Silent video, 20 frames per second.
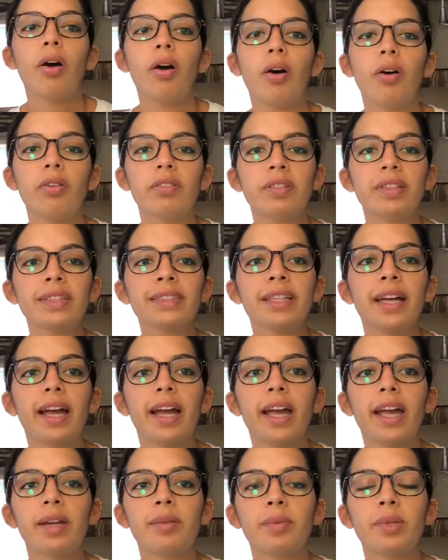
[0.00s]
Over
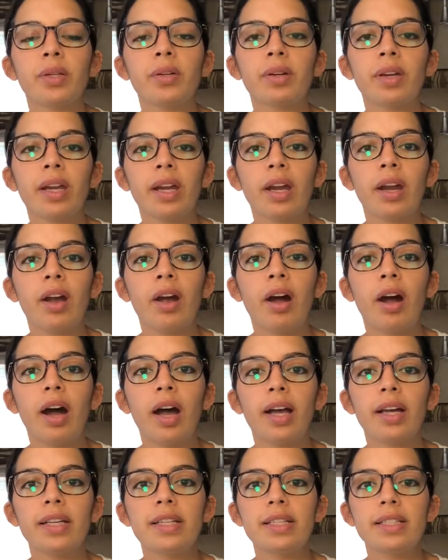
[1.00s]
time, you can
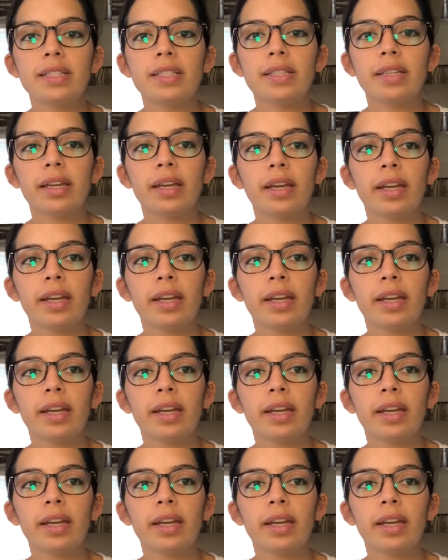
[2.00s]
cause